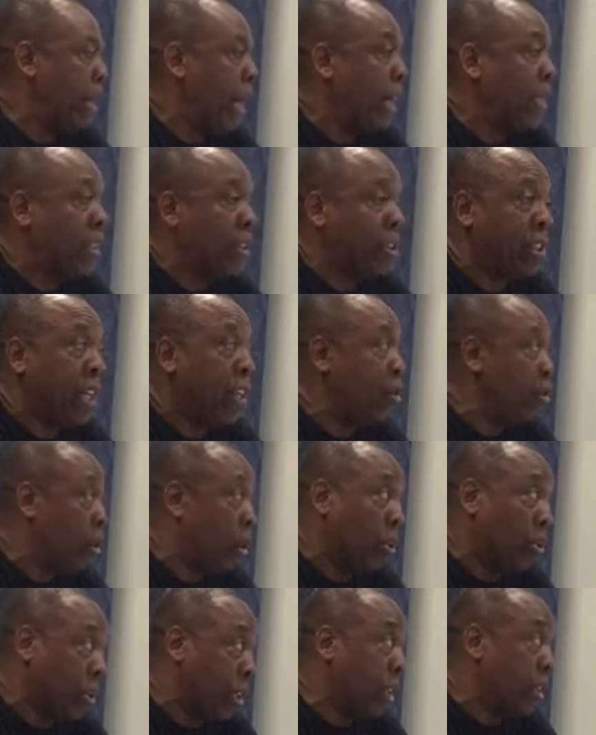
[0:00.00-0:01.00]
Not that St.
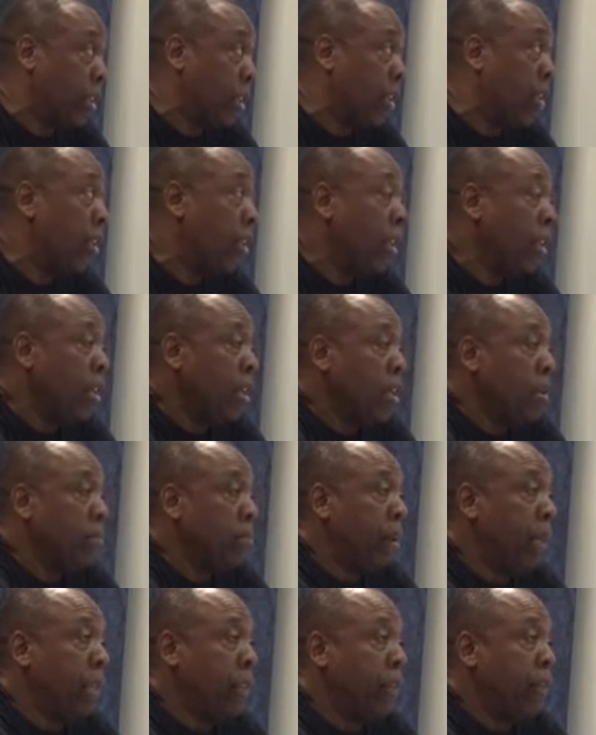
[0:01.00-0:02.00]
Joe's isn't,
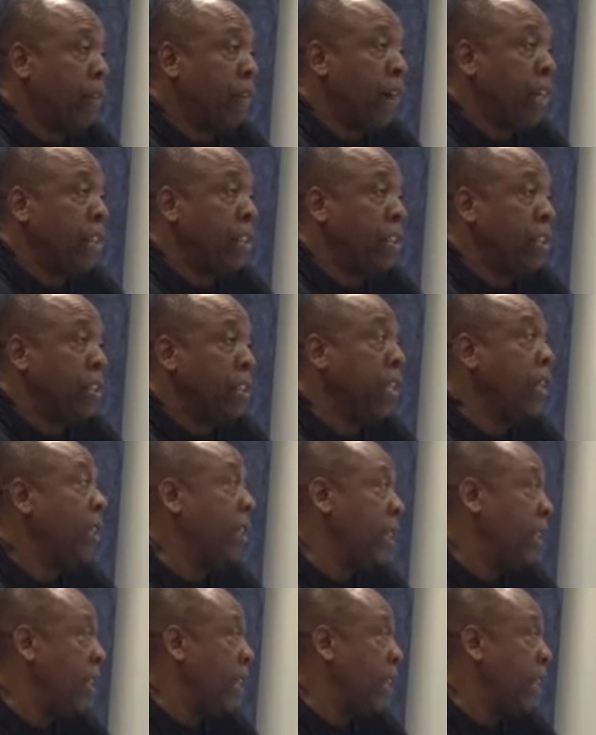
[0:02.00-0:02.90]
but the fact that he did it